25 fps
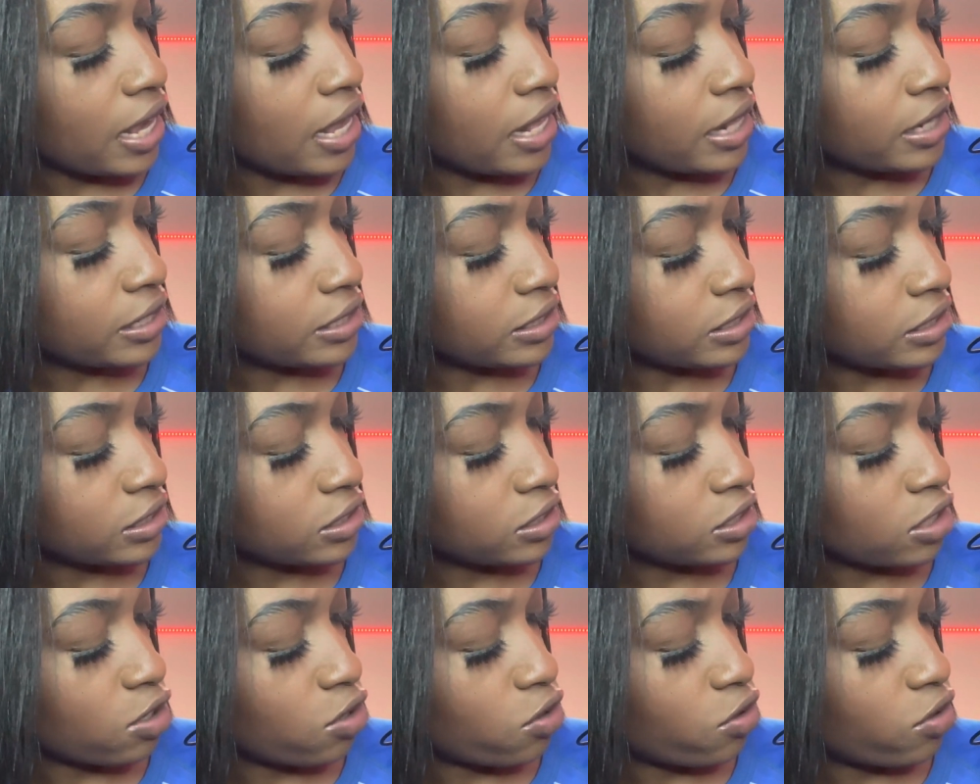This
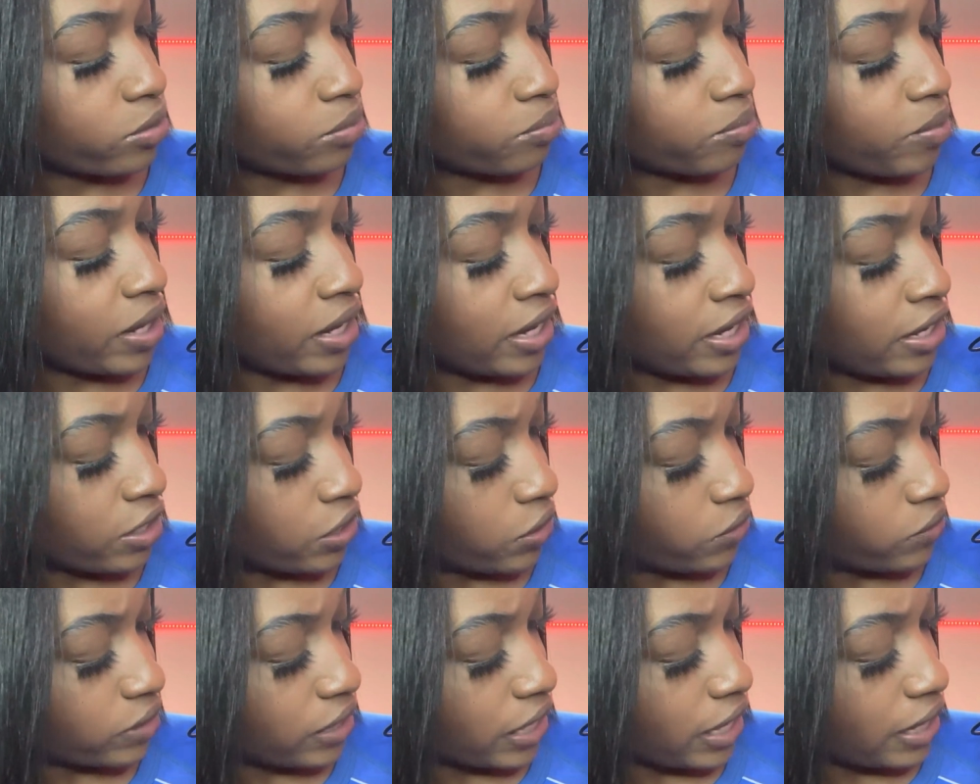is the on button,
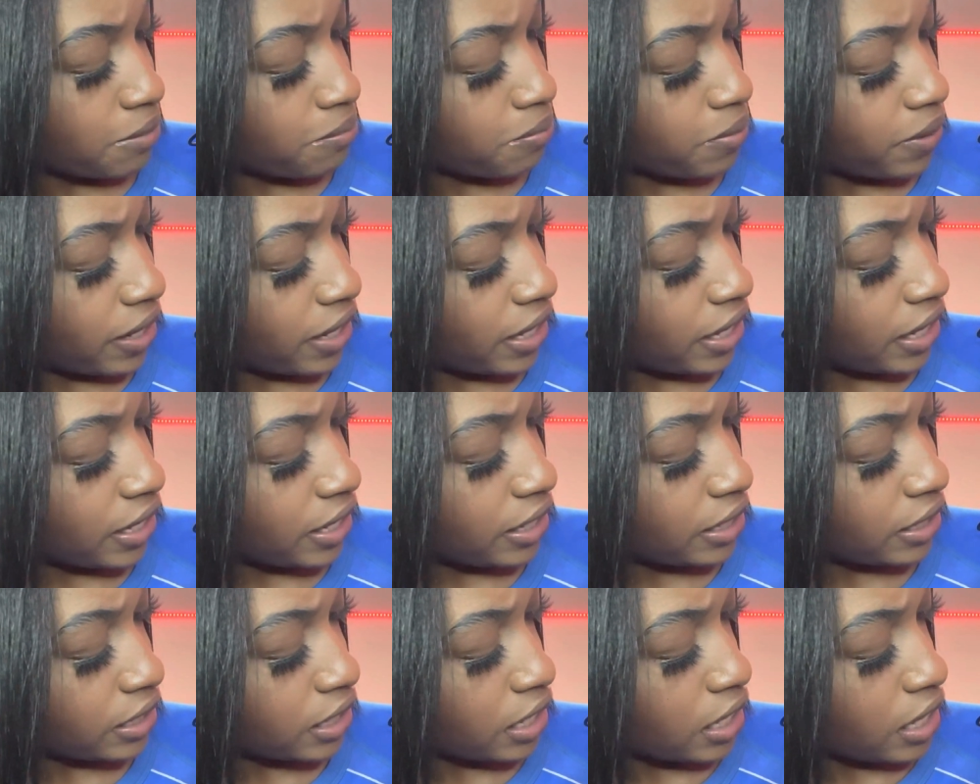okay
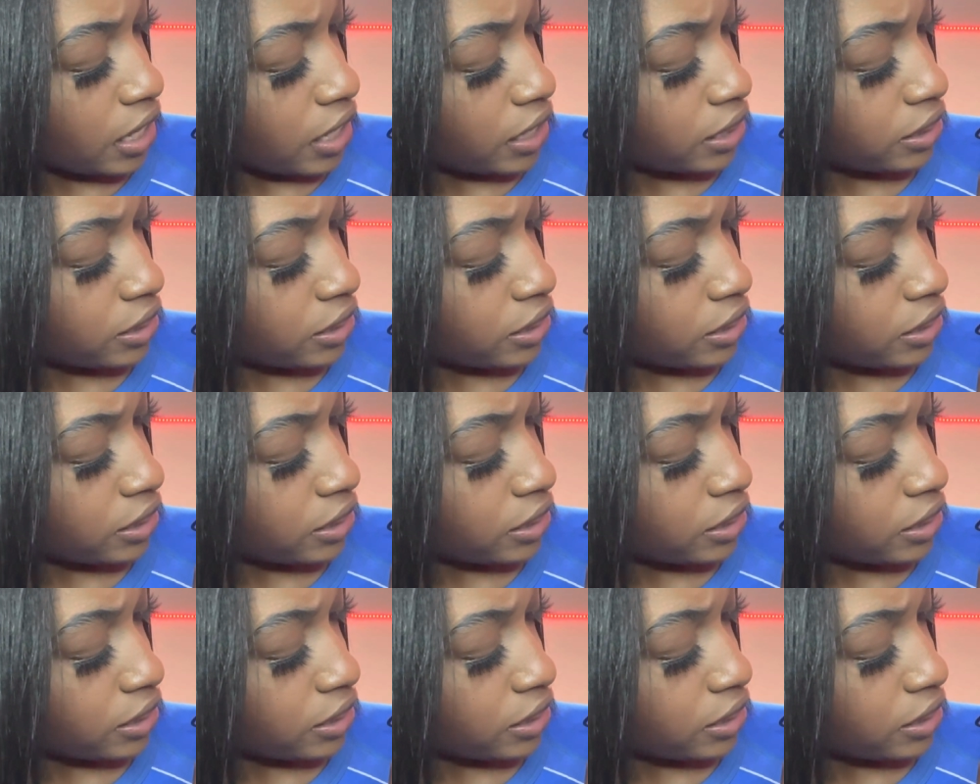button.